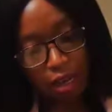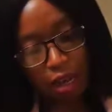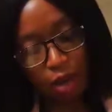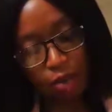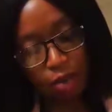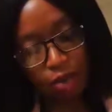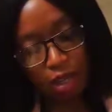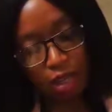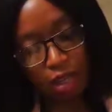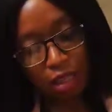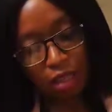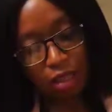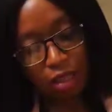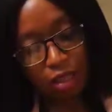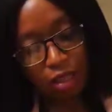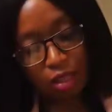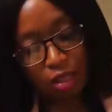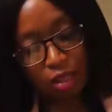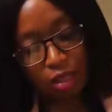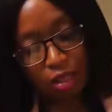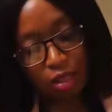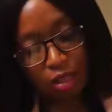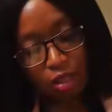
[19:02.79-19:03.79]
How can the
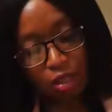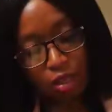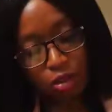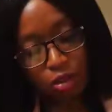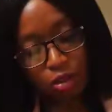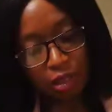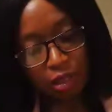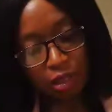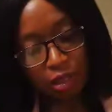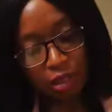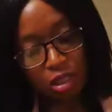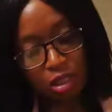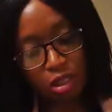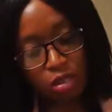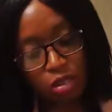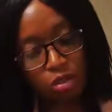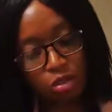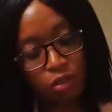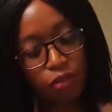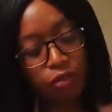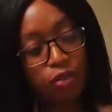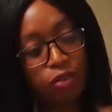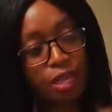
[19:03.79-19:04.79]
complications
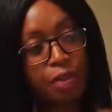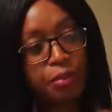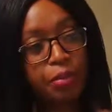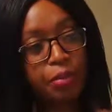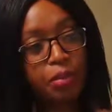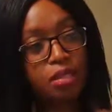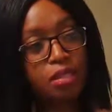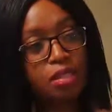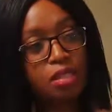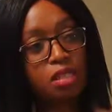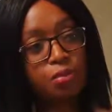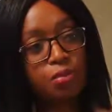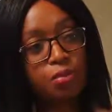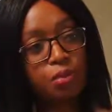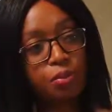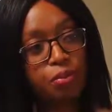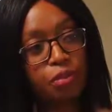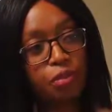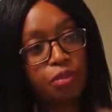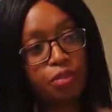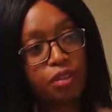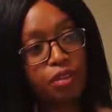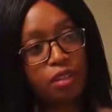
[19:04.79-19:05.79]
of diabetes be
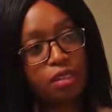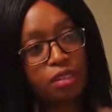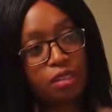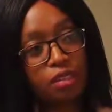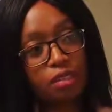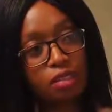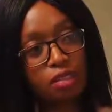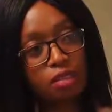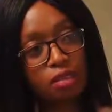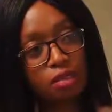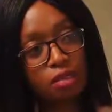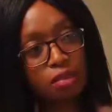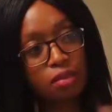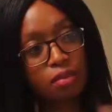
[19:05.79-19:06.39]
prevented?